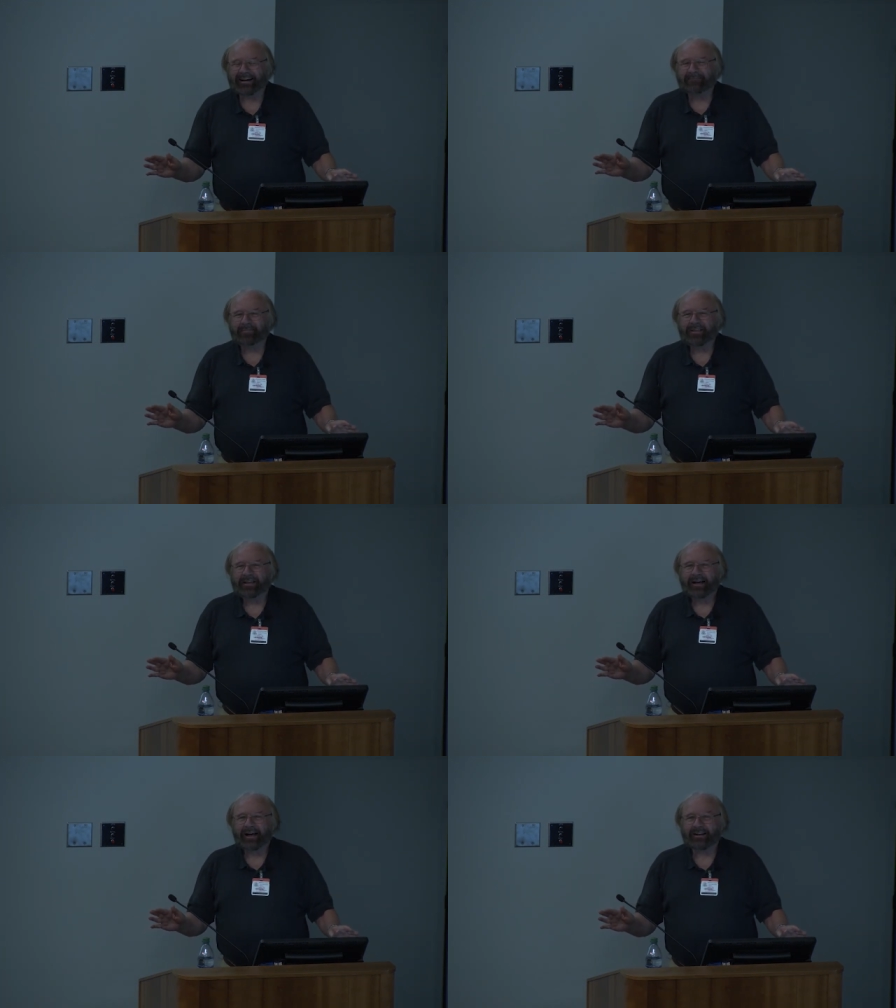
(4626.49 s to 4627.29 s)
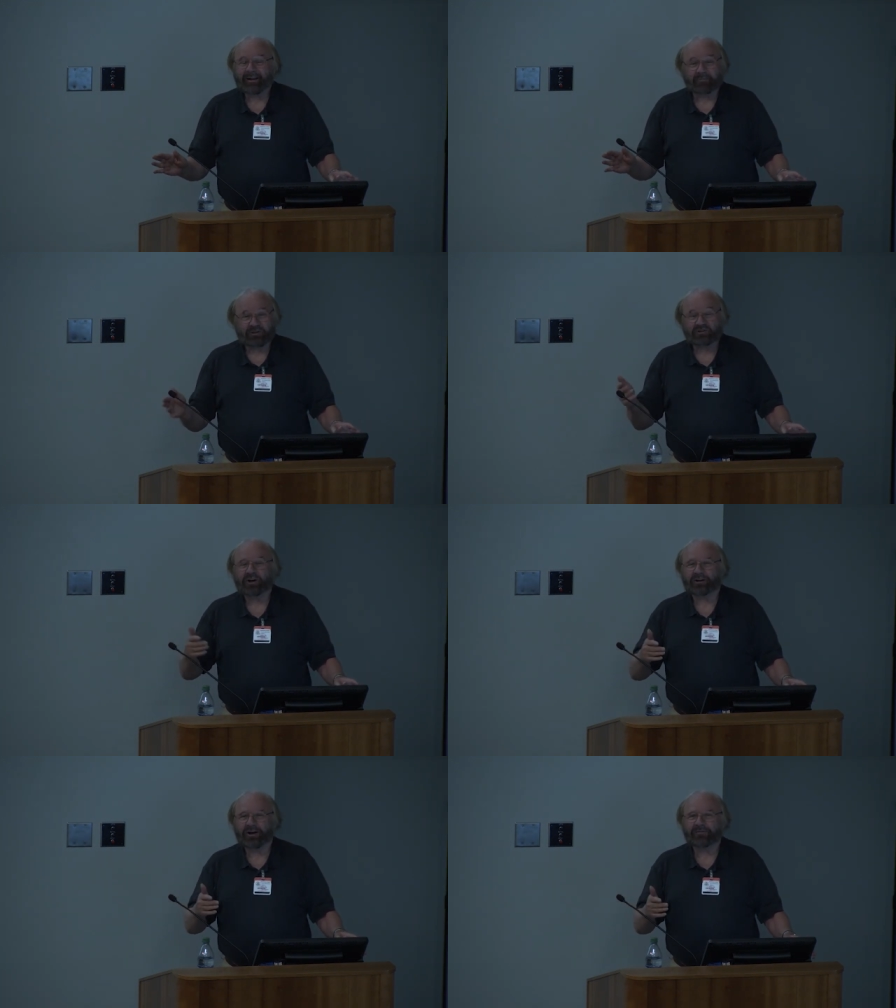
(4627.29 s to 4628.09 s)
um, and I'll be
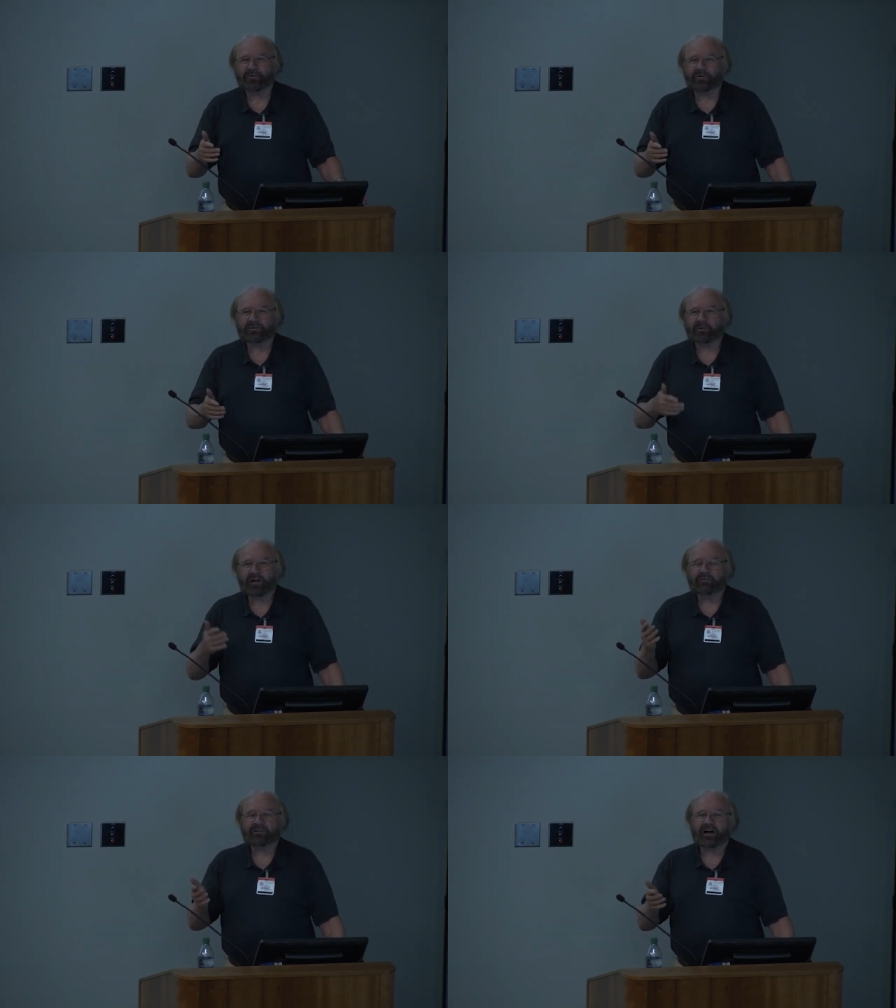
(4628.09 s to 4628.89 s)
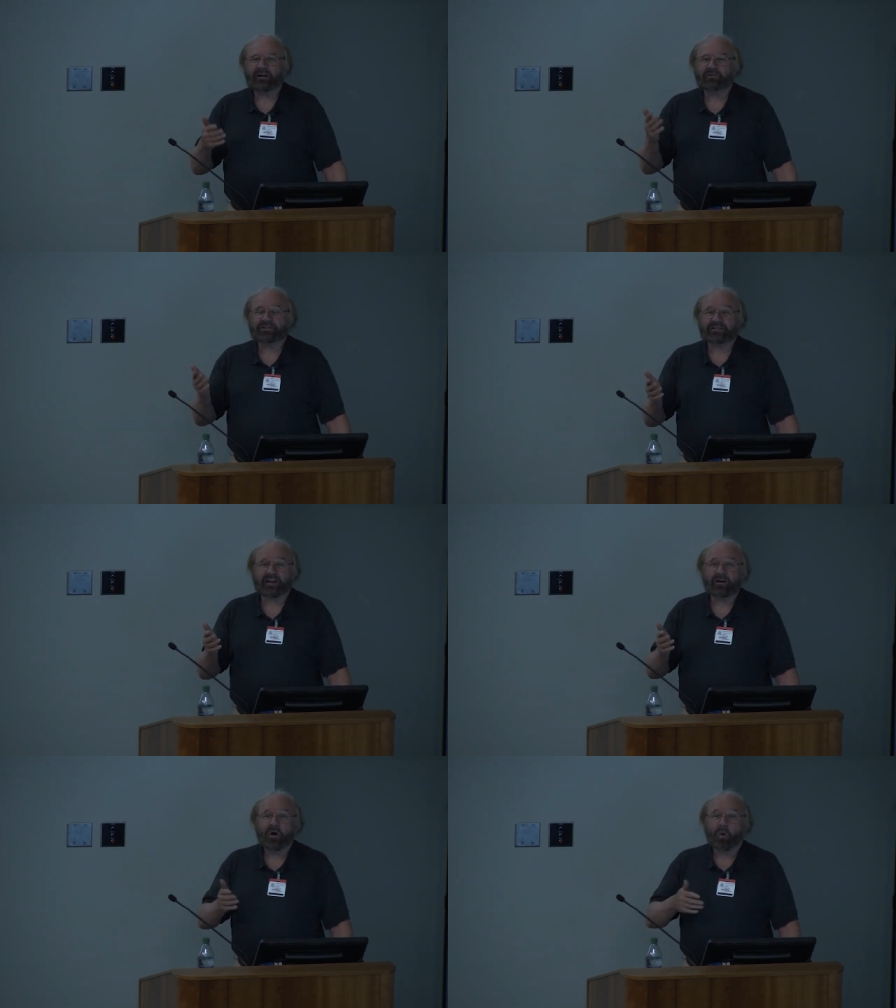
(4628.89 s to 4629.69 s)
shot afterwards. But I would, I would
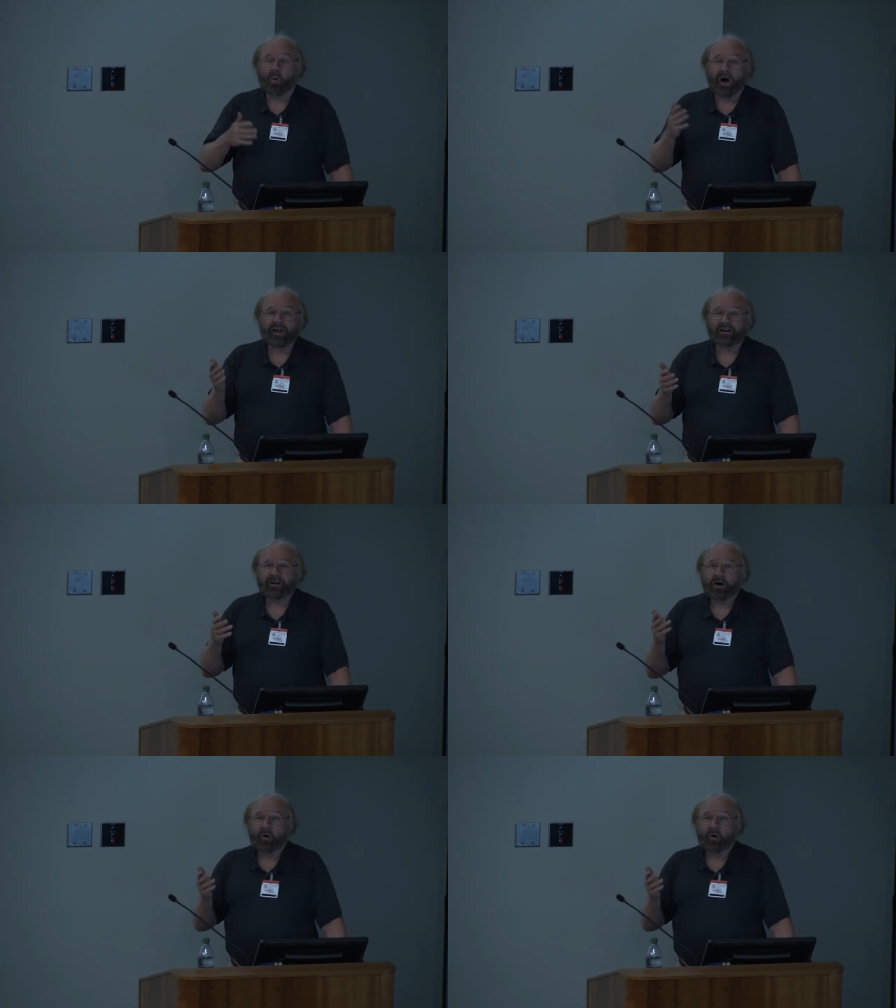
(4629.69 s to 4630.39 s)
say, why,